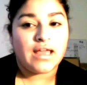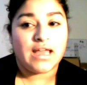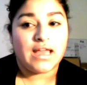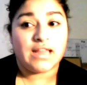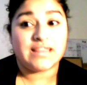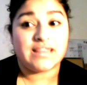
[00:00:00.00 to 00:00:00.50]

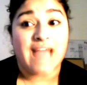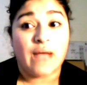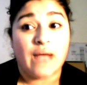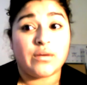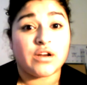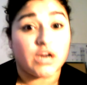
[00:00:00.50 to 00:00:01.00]
and
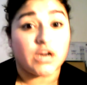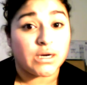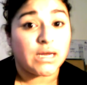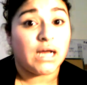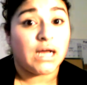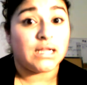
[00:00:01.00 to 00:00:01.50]
that one
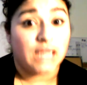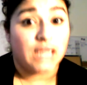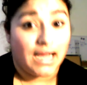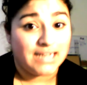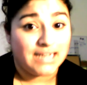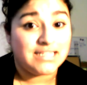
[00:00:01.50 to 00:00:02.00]
hurt a
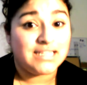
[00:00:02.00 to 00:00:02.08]
lot.